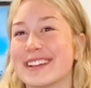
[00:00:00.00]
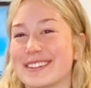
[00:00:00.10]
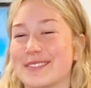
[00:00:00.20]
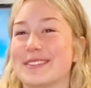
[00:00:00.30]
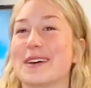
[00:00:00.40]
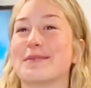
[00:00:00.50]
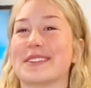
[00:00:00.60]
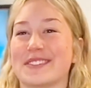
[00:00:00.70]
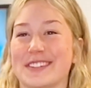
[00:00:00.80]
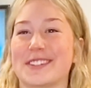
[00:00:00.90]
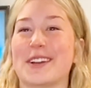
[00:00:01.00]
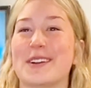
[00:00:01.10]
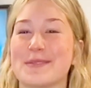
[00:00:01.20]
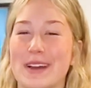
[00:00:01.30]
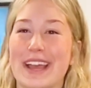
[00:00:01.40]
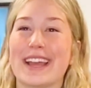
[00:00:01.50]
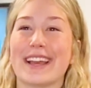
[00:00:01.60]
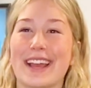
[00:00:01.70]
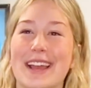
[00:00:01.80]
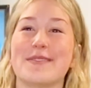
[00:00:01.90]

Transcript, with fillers: some tumbles for sure, but I